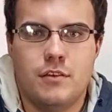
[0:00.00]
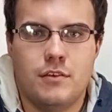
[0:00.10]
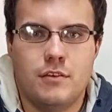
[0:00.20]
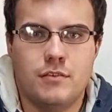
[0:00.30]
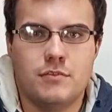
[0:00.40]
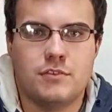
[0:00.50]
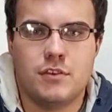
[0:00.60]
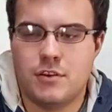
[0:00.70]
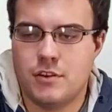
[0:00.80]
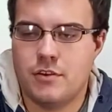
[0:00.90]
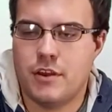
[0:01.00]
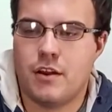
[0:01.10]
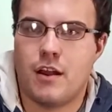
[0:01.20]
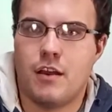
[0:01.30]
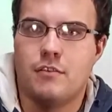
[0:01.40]
You start looking
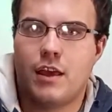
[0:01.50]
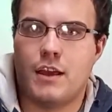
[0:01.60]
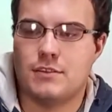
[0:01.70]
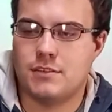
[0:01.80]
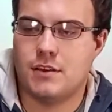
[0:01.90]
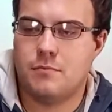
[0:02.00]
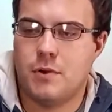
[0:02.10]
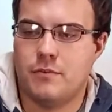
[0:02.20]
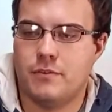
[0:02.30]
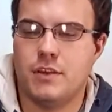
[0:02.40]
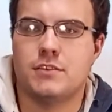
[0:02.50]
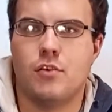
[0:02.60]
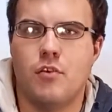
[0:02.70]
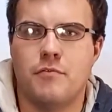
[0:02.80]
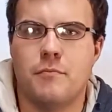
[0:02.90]
around at some of these
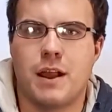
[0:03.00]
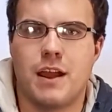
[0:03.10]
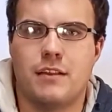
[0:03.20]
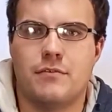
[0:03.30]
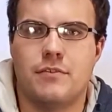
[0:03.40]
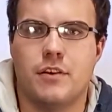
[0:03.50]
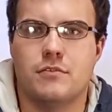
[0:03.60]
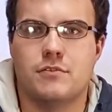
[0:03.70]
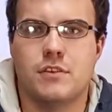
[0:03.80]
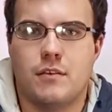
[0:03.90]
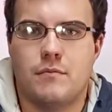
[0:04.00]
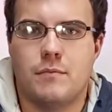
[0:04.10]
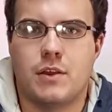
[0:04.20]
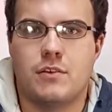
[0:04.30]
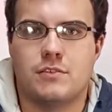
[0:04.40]
off-brand phones,
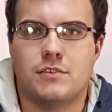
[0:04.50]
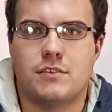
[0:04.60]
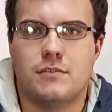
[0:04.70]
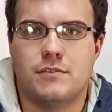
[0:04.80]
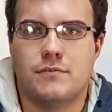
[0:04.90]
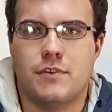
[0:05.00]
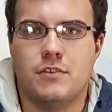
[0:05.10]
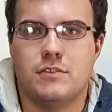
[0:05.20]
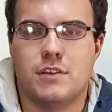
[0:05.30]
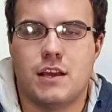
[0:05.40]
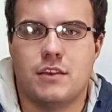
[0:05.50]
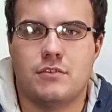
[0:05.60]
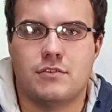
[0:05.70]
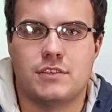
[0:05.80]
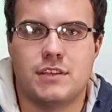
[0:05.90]
because phones like
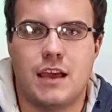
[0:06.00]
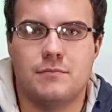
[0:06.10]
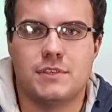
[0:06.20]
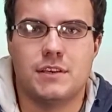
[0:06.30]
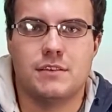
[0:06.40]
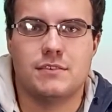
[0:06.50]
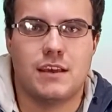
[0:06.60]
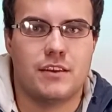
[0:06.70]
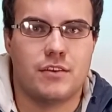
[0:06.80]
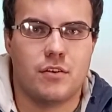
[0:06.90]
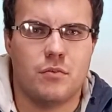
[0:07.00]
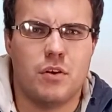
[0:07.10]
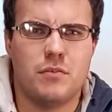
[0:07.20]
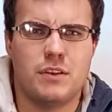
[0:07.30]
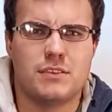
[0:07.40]
your Samsungs and your
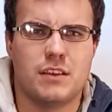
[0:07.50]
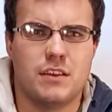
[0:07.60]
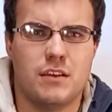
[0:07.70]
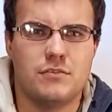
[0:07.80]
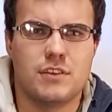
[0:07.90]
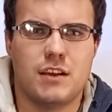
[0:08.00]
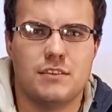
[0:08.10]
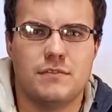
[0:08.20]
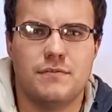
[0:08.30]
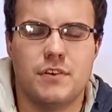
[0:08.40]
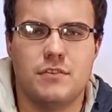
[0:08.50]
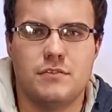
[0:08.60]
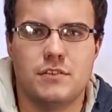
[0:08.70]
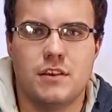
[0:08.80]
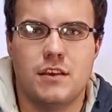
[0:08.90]
Huawei's and those kinds of
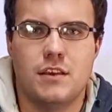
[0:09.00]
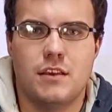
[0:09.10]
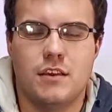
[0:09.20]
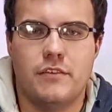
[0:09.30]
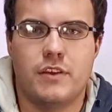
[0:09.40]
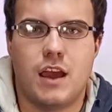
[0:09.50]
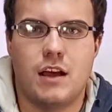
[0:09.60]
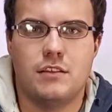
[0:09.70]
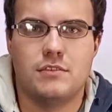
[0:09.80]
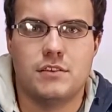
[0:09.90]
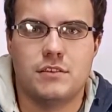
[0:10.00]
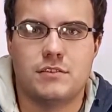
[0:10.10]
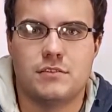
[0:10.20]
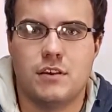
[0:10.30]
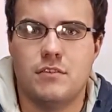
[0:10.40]
phones, even LG,
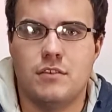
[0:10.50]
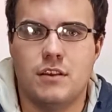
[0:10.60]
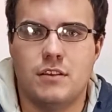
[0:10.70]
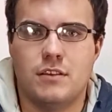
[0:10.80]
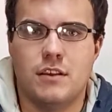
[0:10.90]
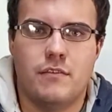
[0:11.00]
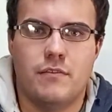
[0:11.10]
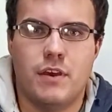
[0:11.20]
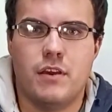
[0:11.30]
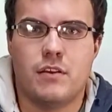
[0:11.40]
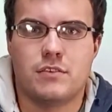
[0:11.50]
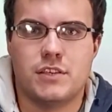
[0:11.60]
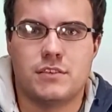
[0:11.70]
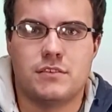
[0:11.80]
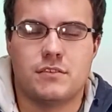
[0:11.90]
Sony, they are
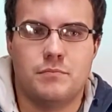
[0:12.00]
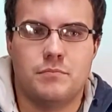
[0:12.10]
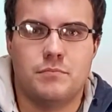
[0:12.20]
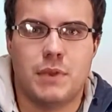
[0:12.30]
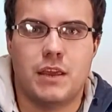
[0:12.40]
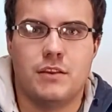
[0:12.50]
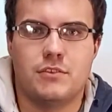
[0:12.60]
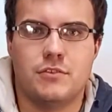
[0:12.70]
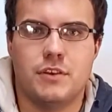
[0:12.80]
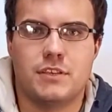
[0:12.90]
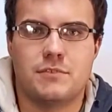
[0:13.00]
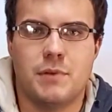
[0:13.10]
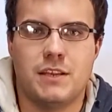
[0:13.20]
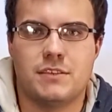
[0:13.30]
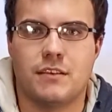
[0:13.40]
just plain too
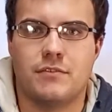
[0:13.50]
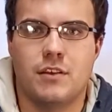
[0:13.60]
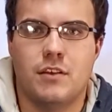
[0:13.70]
expensive,